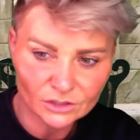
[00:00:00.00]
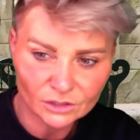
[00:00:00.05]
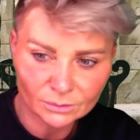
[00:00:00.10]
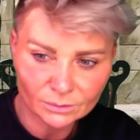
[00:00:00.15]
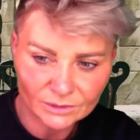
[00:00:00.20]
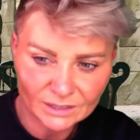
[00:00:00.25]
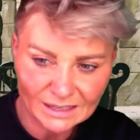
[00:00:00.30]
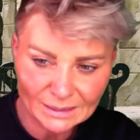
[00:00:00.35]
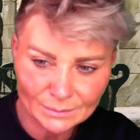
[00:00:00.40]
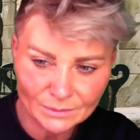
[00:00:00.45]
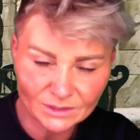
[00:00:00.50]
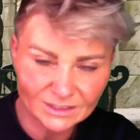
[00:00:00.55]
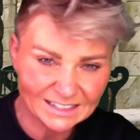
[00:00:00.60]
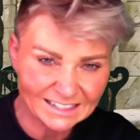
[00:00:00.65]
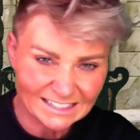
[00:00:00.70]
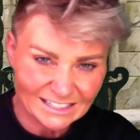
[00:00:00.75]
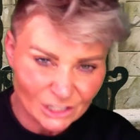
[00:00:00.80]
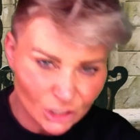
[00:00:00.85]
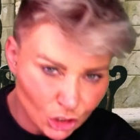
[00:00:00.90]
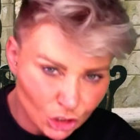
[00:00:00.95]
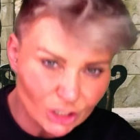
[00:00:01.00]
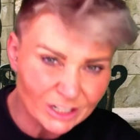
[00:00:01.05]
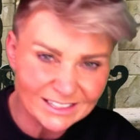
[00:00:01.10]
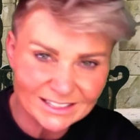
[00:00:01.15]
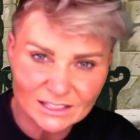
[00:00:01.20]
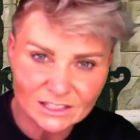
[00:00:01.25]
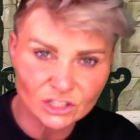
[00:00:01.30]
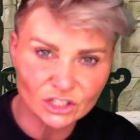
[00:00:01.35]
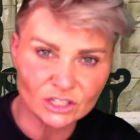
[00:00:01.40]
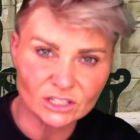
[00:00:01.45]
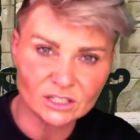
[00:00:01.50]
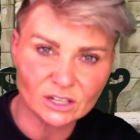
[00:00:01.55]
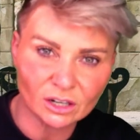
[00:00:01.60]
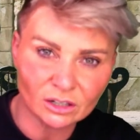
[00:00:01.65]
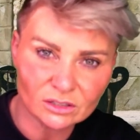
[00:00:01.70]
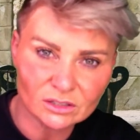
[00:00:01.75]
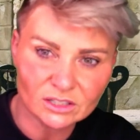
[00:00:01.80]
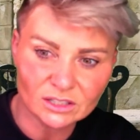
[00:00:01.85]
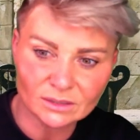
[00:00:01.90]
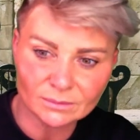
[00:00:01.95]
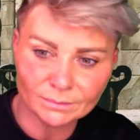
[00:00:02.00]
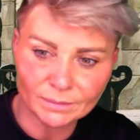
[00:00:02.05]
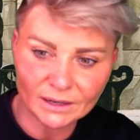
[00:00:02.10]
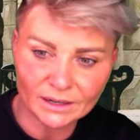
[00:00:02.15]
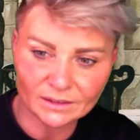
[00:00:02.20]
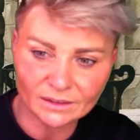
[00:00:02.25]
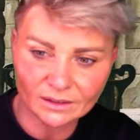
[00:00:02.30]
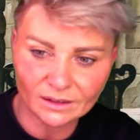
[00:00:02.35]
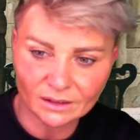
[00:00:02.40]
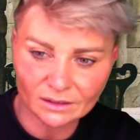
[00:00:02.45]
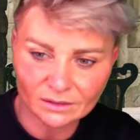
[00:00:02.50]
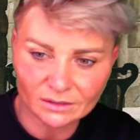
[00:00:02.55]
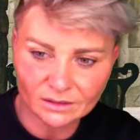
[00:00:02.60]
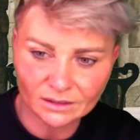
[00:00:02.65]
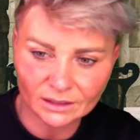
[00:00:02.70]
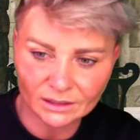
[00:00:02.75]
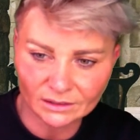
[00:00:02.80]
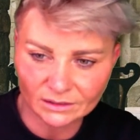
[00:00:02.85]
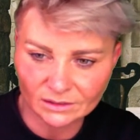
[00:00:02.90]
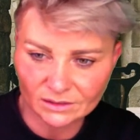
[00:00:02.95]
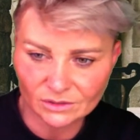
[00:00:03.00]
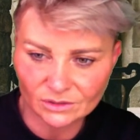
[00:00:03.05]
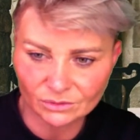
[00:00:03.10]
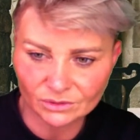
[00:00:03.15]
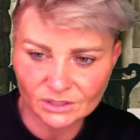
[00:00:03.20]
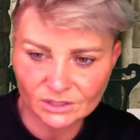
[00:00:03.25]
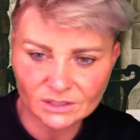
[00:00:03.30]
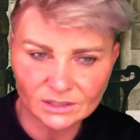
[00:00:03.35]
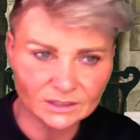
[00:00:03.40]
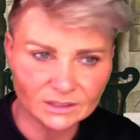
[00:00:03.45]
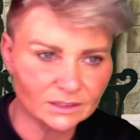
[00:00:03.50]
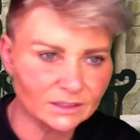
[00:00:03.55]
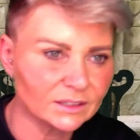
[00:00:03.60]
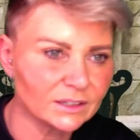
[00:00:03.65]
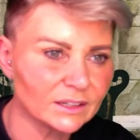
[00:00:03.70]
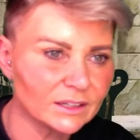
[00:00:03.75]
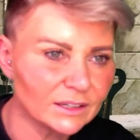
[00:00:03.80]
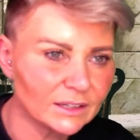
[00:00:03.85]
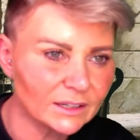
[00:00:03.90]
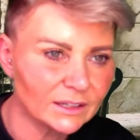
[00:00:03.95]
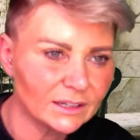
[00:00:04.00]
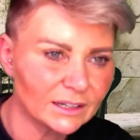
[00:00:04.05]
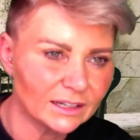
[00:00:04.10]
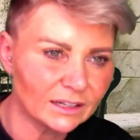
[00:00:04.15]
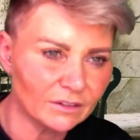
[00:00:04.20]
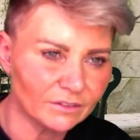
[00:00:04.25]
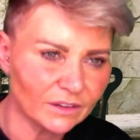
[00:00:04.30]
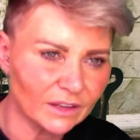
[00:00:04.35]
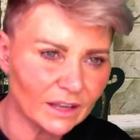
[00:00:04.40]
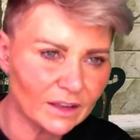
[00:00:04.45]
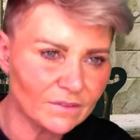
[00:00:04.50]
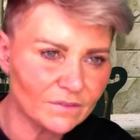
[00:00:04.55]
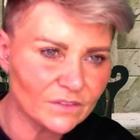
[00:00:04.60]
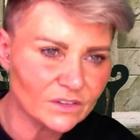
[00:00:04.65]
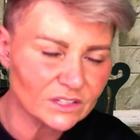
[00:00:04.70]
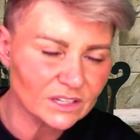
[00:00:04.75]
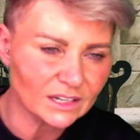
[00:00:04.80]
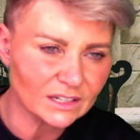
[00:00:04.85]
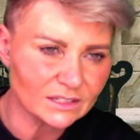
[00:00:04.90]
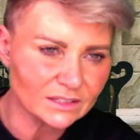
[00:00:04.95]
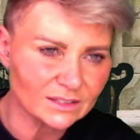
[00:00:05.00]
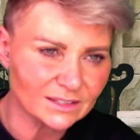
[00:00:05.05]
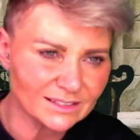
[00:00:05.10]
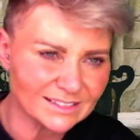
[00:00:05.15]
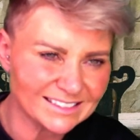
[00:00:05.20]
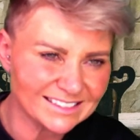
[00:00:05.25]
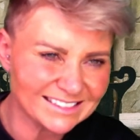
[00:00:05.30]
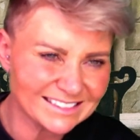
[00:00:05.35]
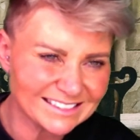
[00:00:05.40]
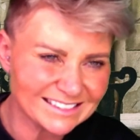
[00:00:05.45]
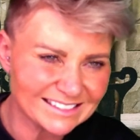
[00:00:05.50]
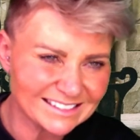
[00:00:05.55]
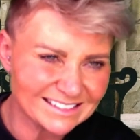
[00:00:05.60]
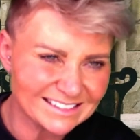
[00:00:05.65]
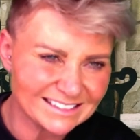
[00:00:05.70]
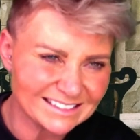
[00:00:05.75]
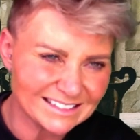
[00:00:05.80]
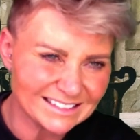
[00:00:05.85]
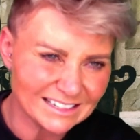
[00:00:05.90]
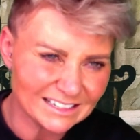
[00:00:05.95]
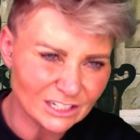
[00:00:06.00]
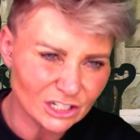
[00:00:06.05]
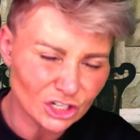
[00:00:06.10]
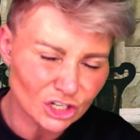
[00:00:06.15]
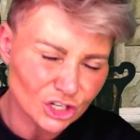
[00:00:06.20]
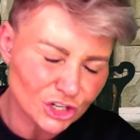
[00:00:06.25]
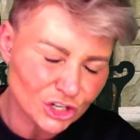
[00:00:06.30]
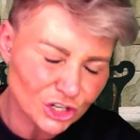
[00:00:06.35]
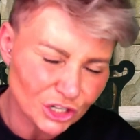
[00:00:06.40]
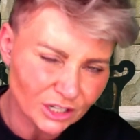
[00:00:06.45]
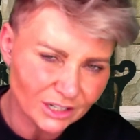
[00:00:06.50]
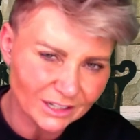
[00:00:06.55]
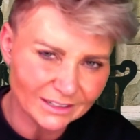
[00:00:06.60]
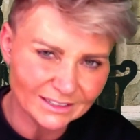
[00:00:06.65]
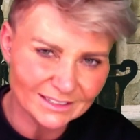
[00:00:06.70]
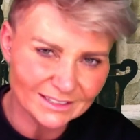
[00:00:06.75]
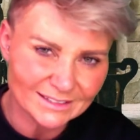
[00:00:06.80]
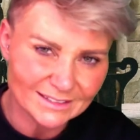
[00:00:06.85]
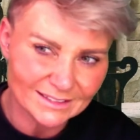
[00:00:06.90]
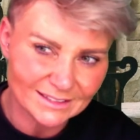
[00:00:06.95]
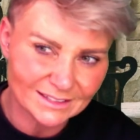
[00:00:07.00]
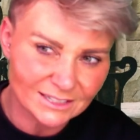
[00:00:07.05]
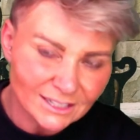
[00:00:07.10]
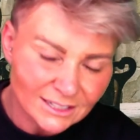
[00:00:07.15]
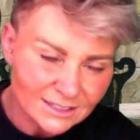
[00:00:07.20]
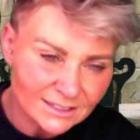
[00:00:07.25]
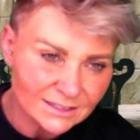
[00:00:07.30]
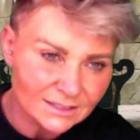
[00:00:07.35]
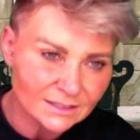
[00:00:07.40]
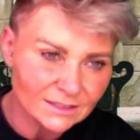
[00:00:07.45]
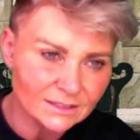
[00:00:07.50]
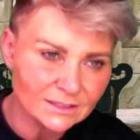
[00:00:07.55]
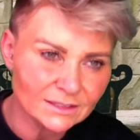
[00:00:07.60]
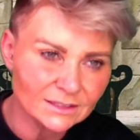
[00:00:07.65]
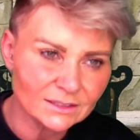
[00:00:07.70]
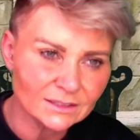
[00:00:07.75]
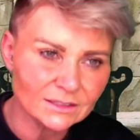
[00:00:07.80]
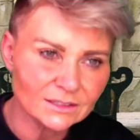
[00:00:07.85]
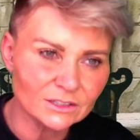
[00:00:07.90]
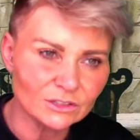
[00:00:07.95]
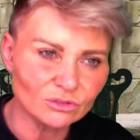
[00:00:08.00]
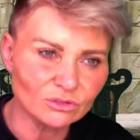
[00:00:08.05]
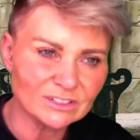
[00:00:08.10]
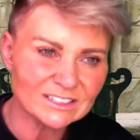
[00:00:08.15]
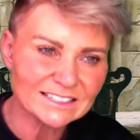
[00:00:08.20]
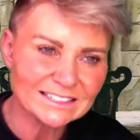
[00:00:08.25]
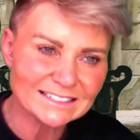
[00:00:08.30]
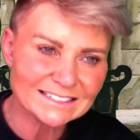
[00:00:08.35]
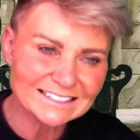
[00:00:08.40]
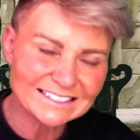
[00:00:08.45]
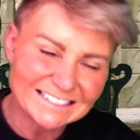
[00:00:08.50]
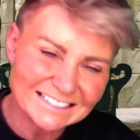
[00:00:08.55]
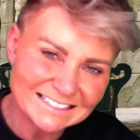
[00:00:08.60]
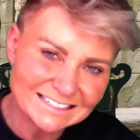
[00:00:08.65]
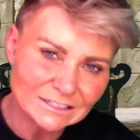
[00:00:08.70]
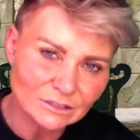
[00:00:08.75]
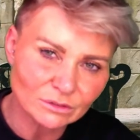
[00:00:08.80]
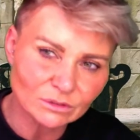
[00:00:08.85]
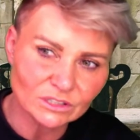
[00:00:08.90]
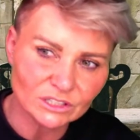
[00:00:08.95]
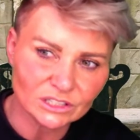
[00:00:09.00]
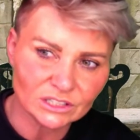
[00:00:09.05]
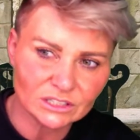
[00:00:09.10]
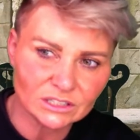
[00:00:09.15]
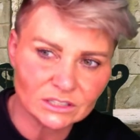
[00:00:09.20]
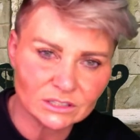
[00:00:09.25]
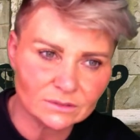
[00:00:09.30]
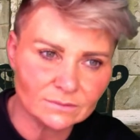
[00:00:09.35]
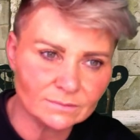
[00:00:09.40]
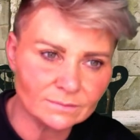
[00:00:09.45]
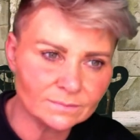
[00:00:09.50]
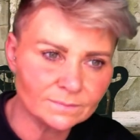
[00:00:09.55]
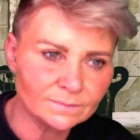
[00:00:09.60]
Sometimes a shit just cuts it better than anything else, so doesn't it? And if you emphasise the sh and the t, you really get it out your system.